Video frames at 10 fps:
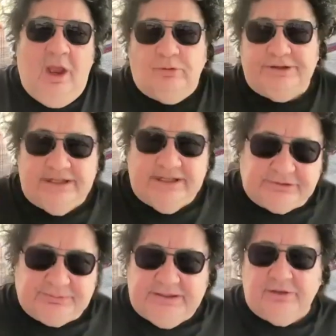Well,
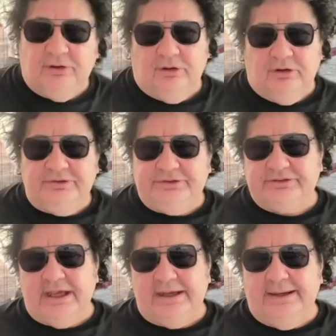yes,
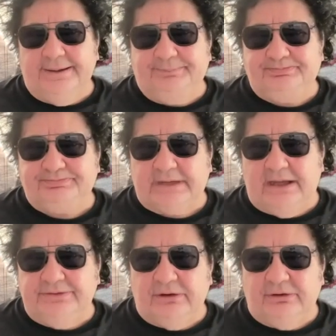because
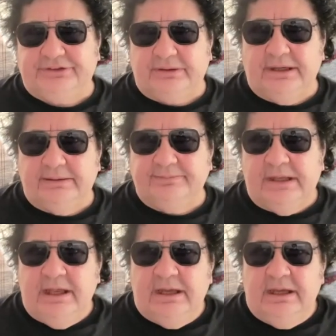there was a
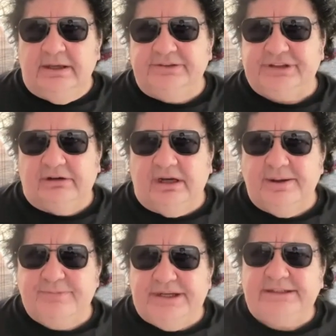so I
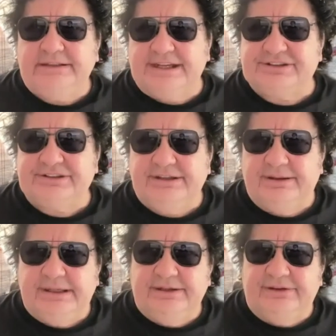immediately latched into
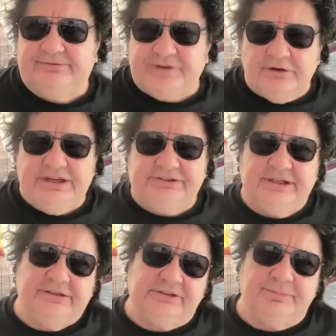the folky scene
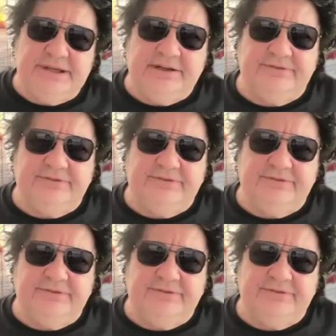because I've been in the